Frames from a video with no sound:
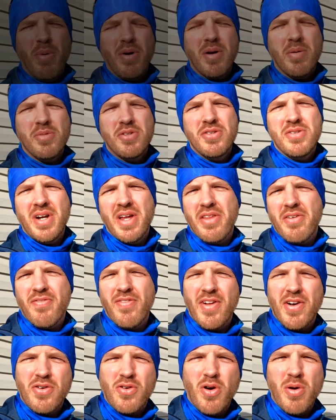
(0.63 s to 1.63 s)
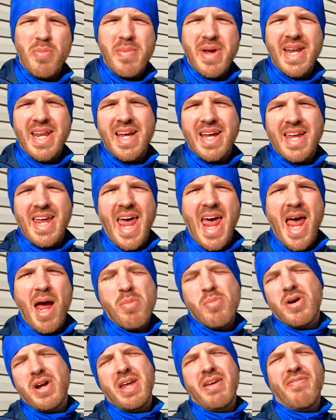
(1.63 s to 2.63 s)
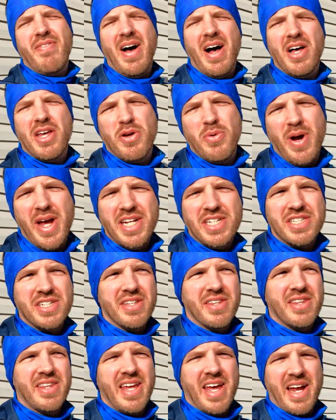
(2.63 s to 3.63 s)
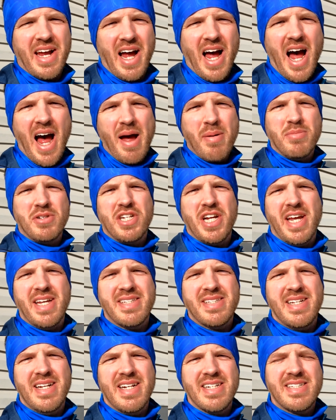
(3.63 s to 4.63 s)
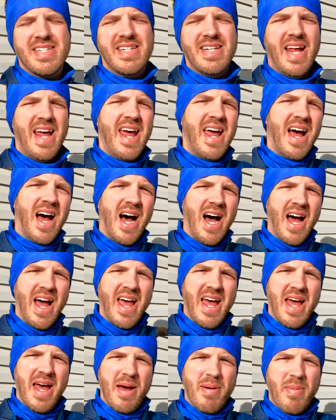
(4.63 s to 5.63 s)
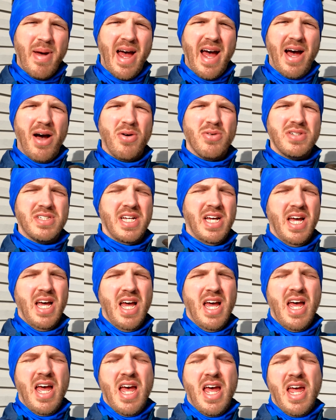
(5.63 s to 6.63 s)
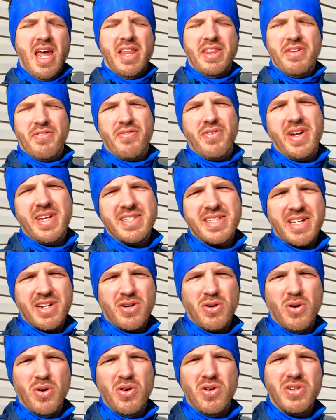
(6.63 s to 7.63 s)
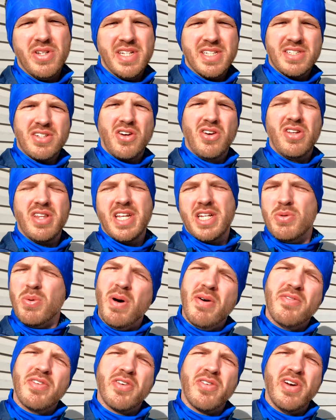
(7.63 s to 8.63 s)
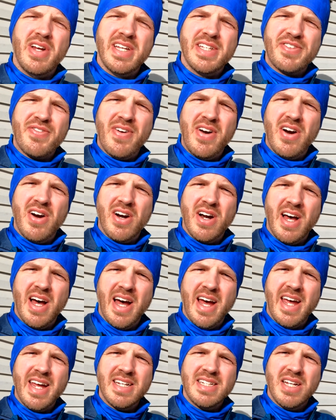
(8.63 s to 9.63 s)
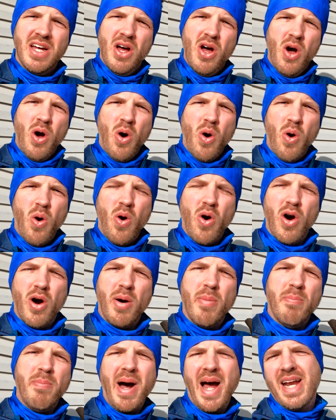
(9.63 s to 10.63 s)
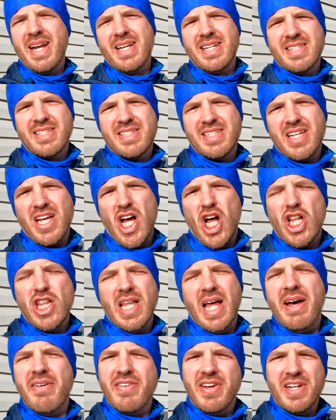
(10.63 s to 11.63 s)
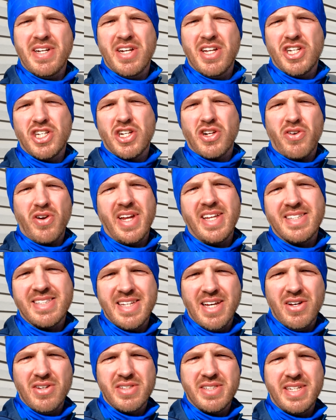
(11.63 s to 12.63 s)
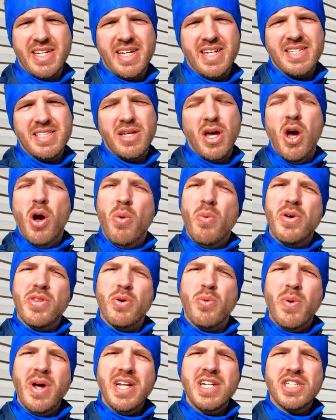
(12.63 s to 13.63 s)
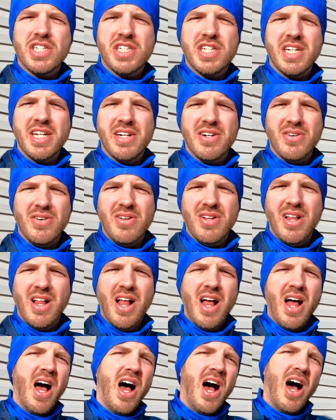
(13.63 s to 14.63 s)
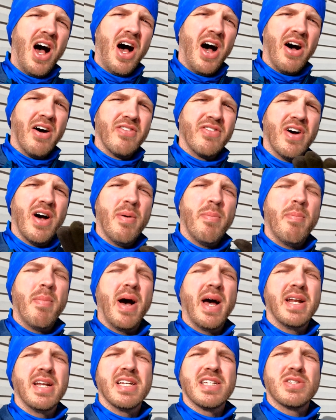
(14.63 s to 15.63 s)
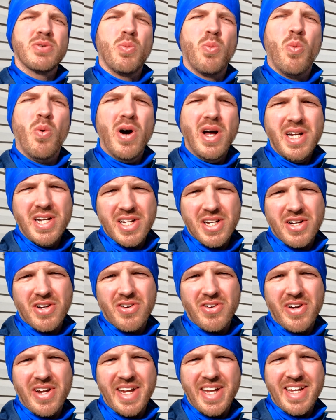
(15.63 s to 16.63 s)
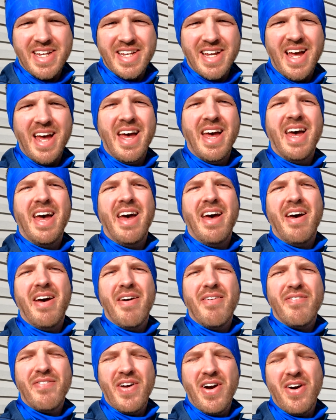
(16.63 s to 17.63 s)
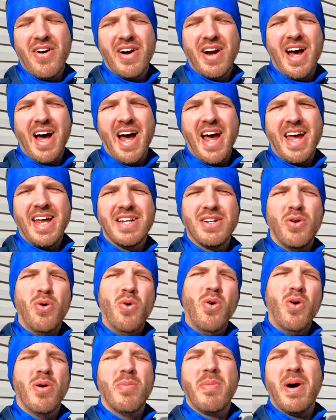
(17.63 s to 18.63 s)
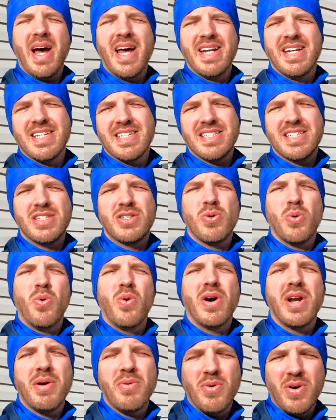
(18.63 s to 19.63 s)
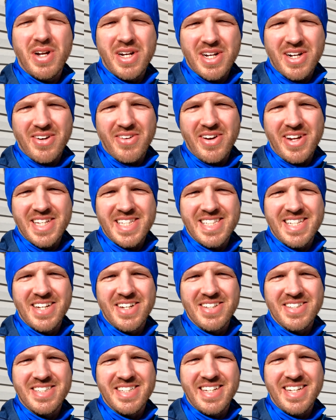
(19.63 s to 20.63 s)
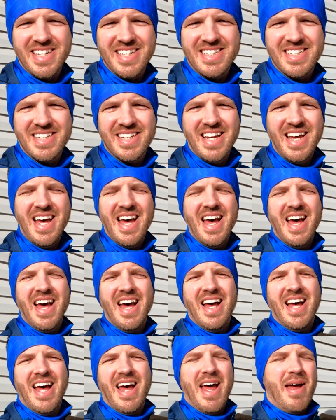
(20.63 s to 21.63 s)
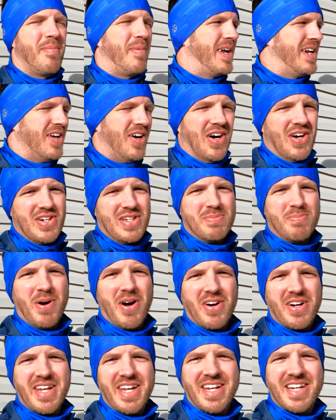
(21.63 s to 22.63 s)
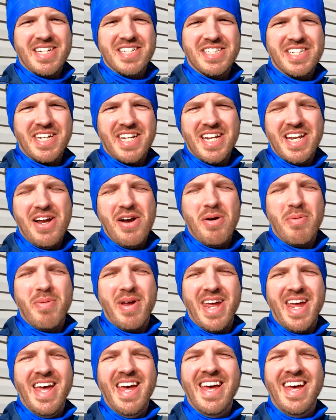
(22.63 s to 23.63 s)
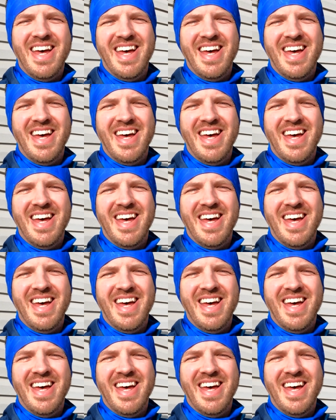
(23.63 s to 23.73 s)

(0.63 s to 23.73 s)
welcome to another Flare Court Media camera evaluation thing. I'm Jason, and today I am out in the freezing cold. It's currently 12 degrees Fahrenheit or minus 11 degrees Celsius with a wind chill of minus 1 degree Fahrenheit or minus 21 degrees Celsius. And my dog's barking because she can hear me.